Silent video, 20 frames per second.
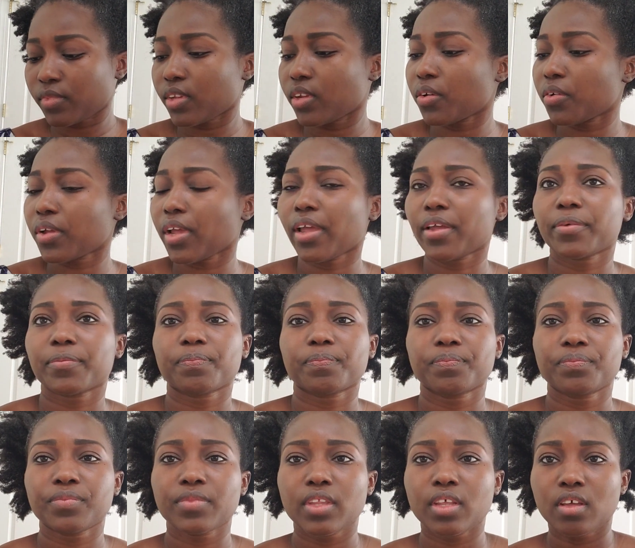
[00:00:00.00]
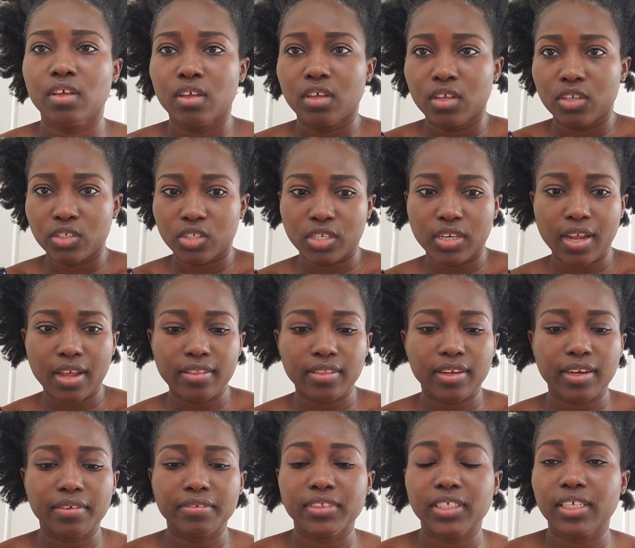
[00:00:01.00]
Okay, so now
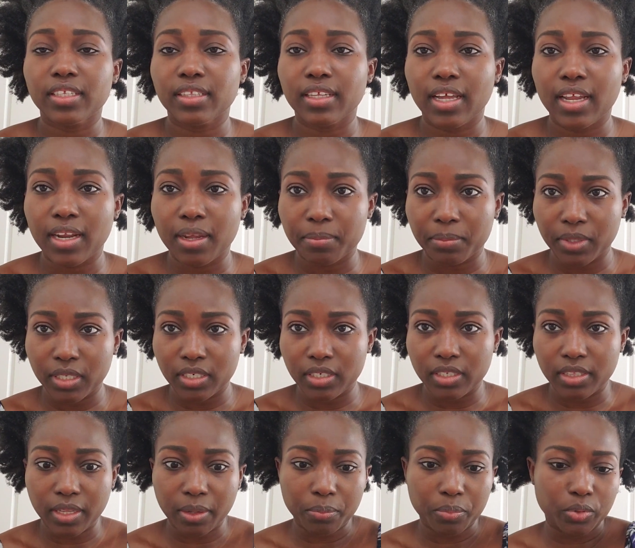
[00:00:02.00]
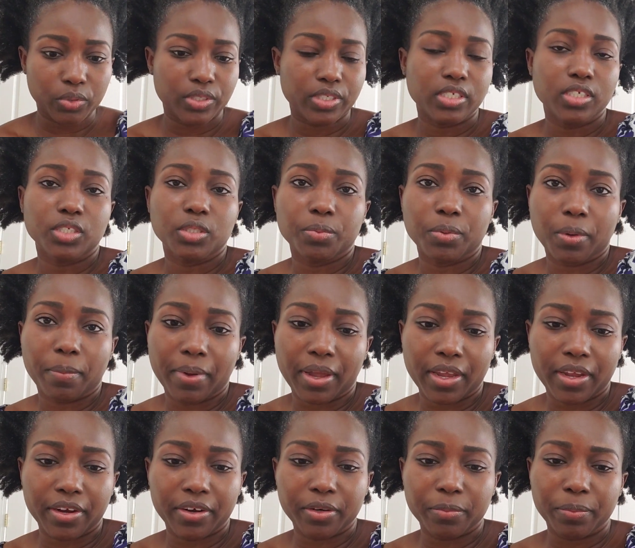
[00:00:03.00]
that I've done that, I'm gonna then proceed to put my
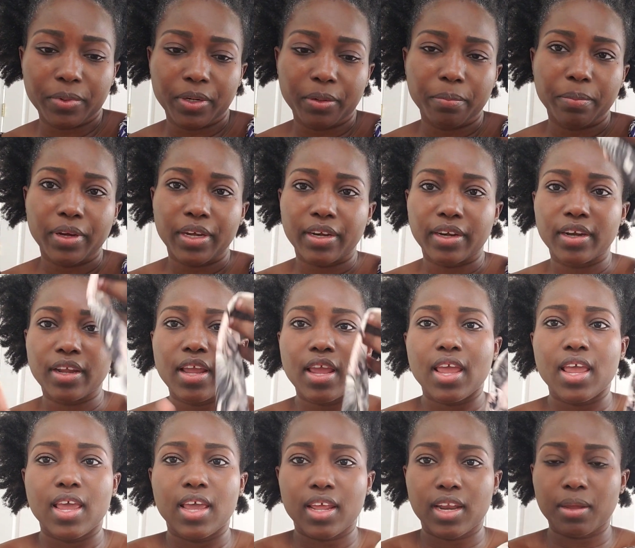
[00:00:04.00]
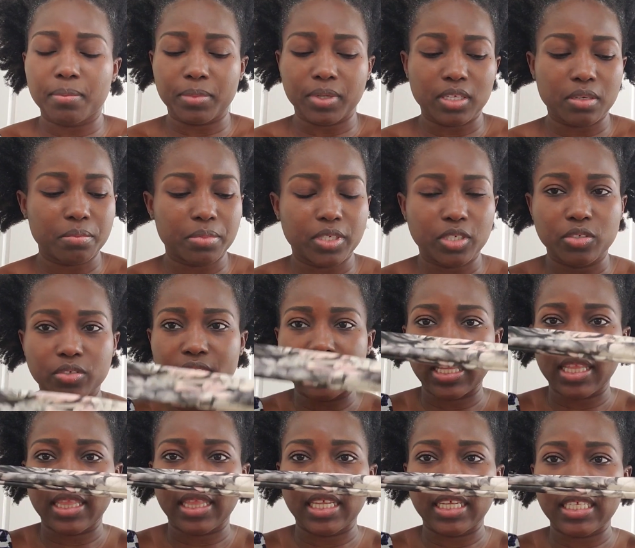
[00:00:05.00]
hair up in a bun. And I'm gonna be
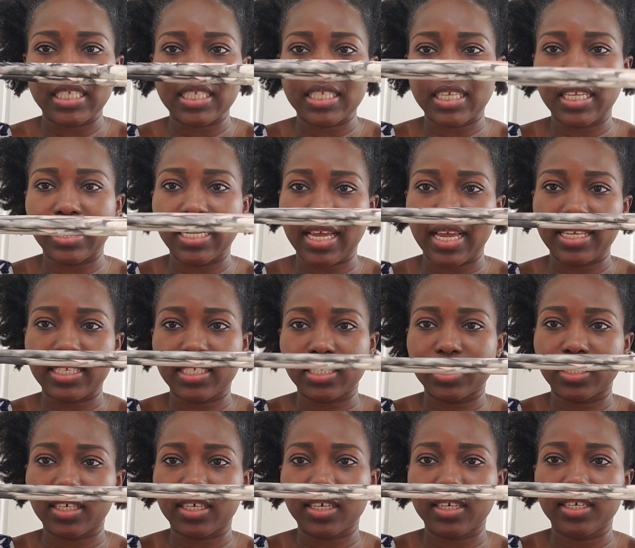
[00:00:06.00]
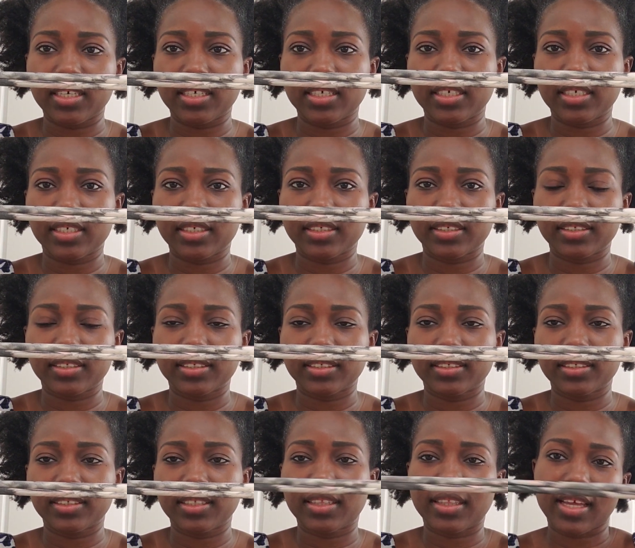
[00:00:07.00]
using this elastic
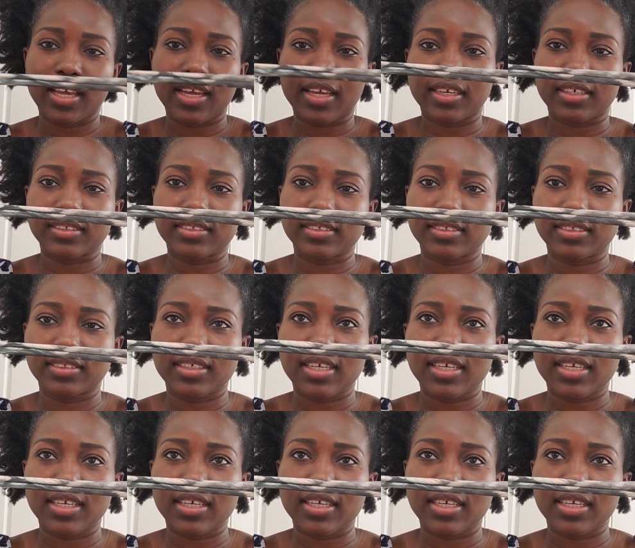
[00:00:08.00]
thing.